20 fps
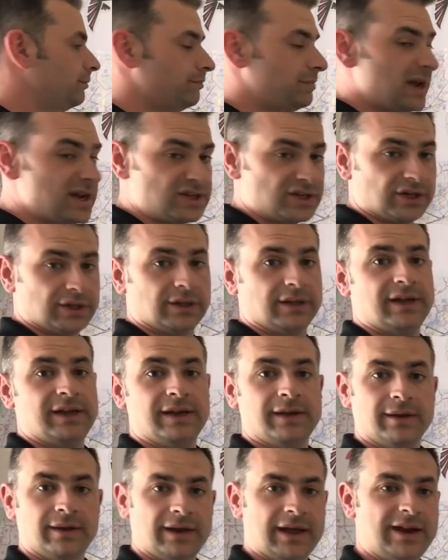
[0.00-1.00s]

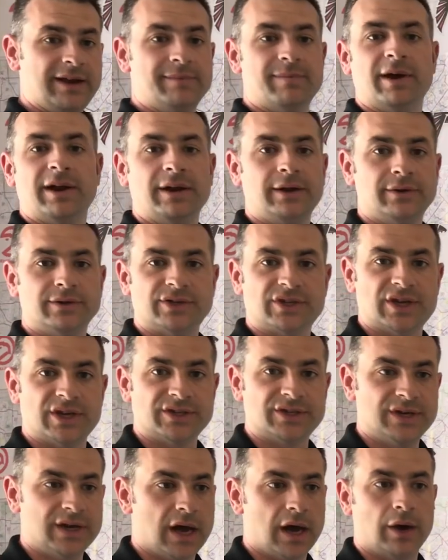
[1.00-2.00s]
basically anybody who
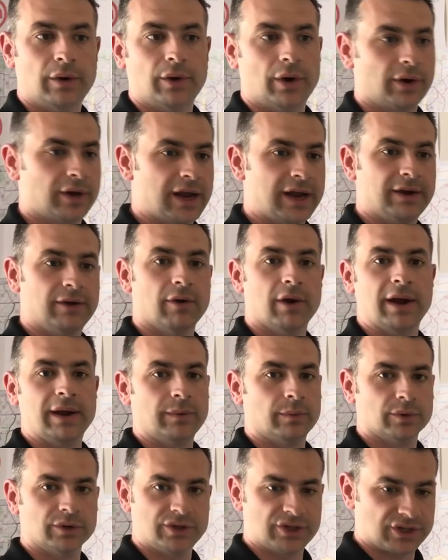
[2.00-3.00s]
says no, okay,
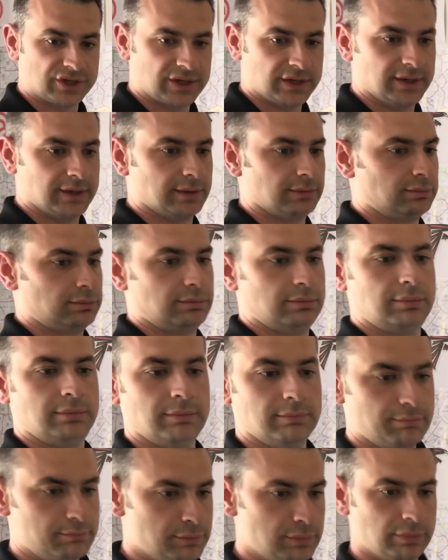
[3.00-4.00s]
great, we're just gonna,
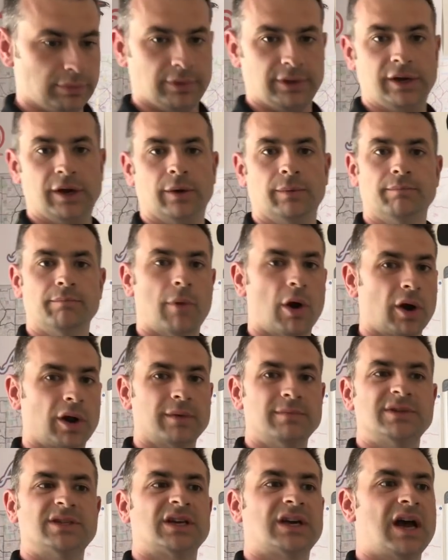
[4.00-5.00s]
mark
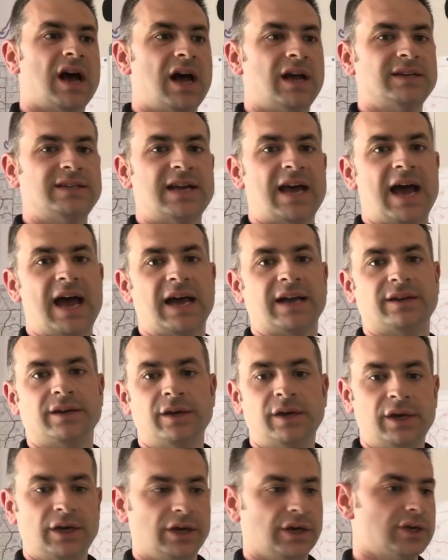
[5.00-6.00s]
them as a contact
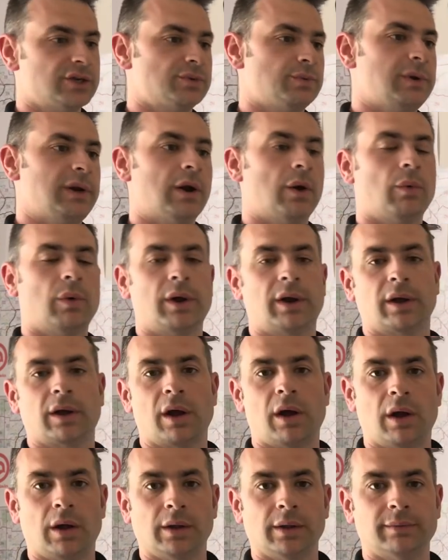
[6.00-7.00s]
because we don't want to
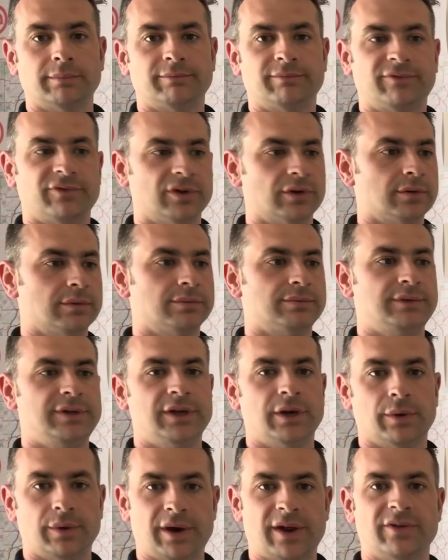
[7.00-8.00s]
call them for
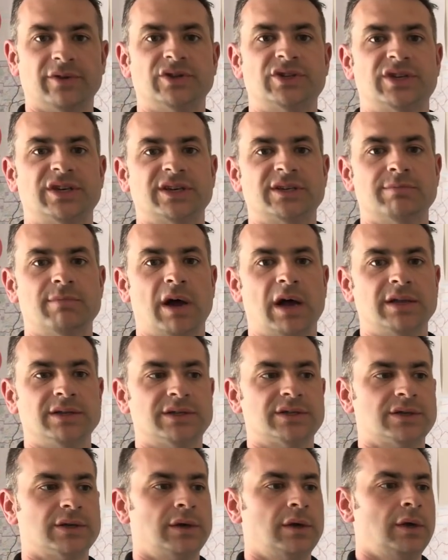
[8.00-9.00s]
another 6
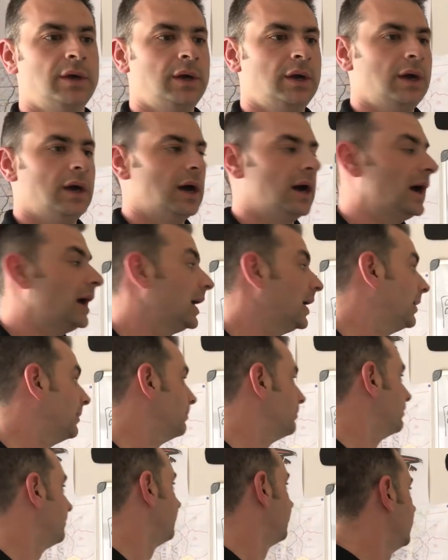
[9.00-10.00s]
months,
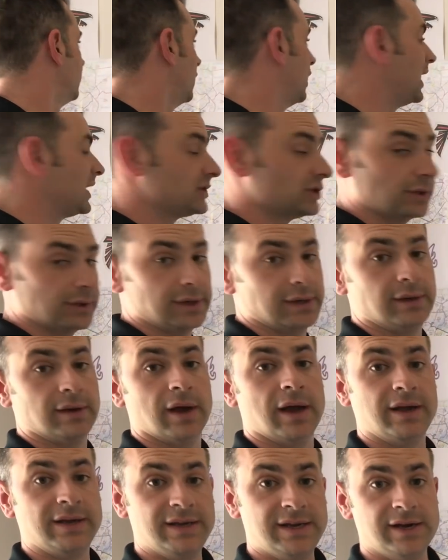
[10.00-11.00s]
or actually
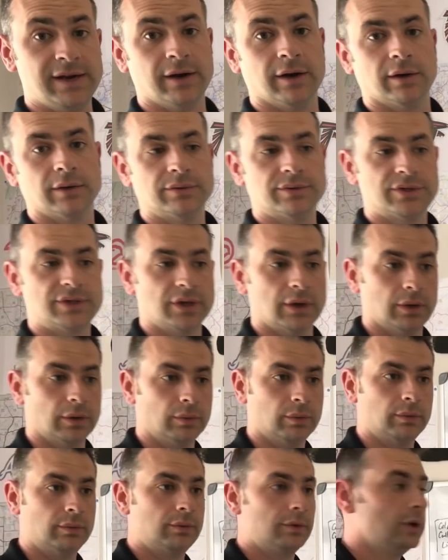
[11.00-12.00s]
a year.
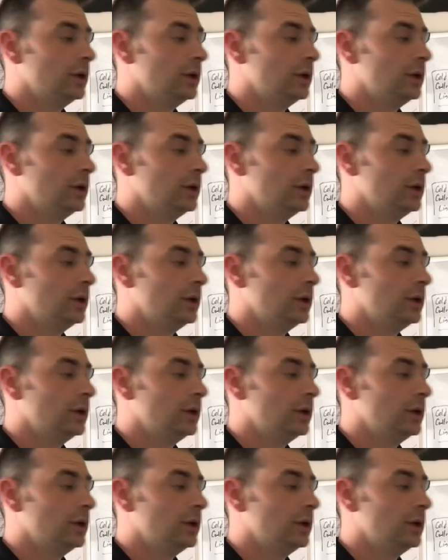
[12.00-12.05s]
So